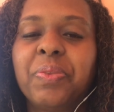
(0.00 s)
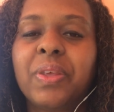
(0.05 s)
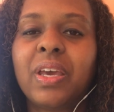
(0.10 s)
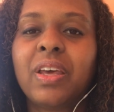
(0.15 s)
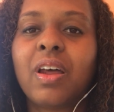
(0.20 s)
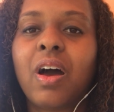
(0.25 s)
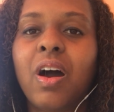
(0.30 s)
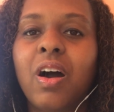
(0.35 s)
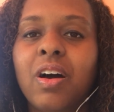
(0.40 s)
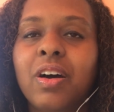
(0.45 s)

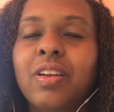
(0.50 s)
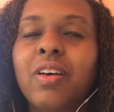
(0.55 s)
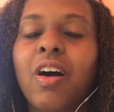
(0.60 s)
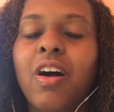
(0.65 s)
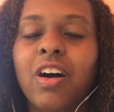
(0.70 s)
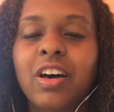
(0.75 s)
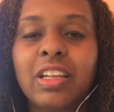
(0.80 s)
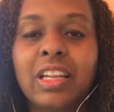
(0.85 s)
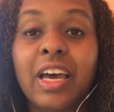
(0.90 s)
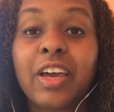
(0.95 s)
in on
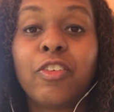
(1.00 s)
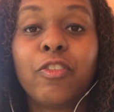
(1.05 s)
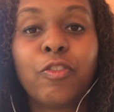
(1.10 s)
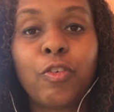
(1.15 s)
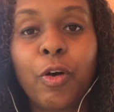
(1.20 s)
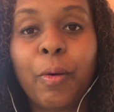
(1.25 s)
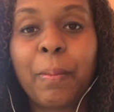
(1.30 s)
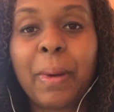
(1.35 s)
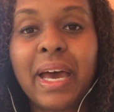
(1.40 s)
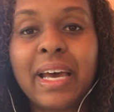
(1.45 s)
online
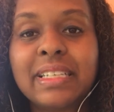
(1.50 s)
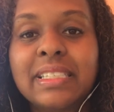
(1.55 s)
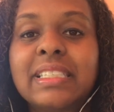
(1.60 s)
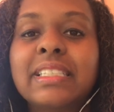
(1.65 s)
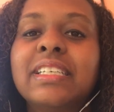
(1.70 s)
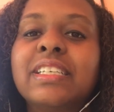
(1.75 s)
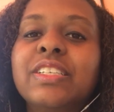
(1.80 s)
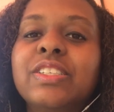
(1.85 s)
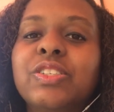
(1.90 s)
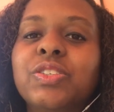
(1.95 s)

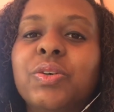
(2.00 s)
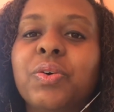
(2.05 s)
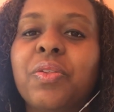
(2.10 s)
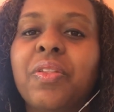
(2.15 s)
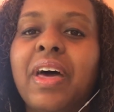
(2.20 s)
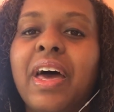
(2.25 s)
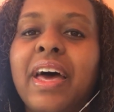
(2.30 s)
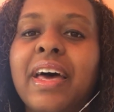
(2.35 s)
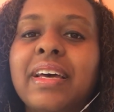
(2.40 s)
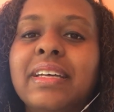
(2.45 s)
formats so
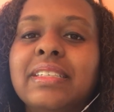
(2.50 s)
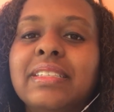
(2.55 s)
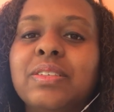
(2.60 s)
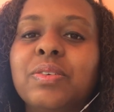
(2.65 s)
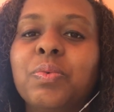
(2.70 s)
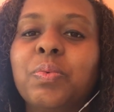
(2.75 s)
that